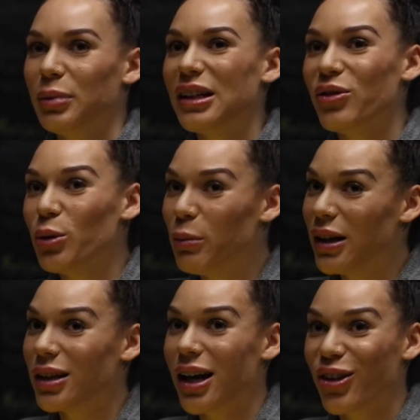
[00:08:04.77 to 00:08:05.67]
But if you've
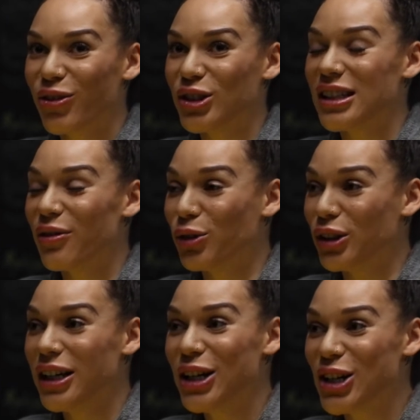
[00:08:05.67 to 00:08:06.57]
been together for
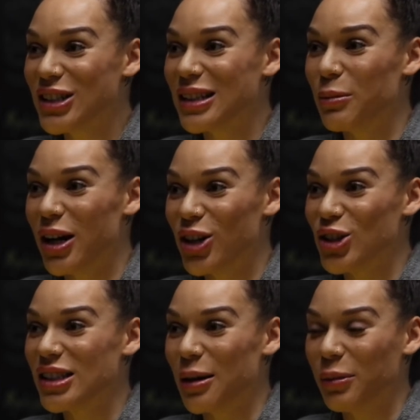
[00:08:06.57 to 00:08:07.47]
several years and
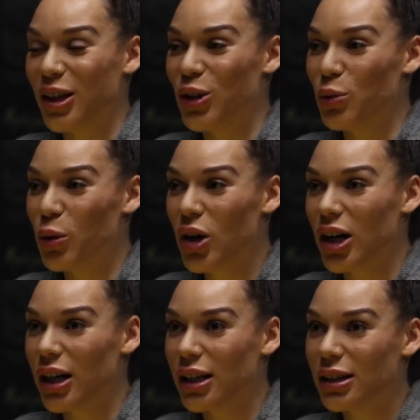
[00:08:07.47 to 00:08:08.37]
marriage is something you
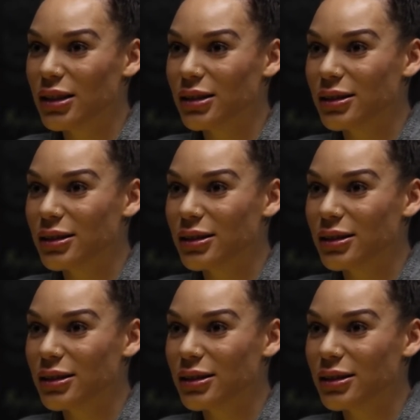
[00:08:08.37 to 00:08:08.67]
want.